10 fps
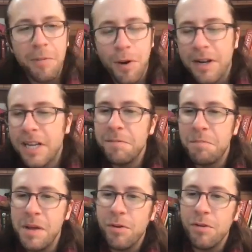where can
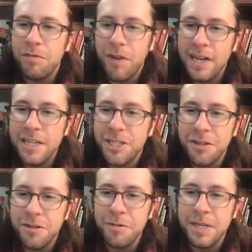people find
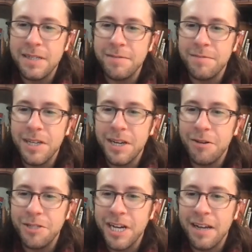you and,
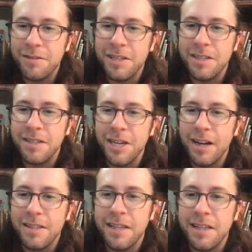check out the
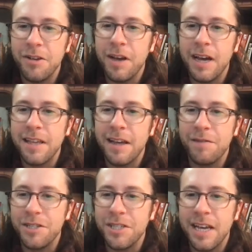yachts that you guys have
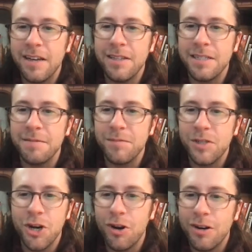for sale and
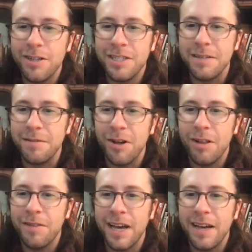charters and all
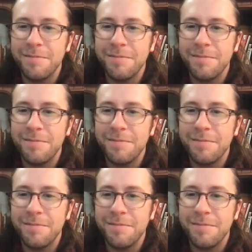of that?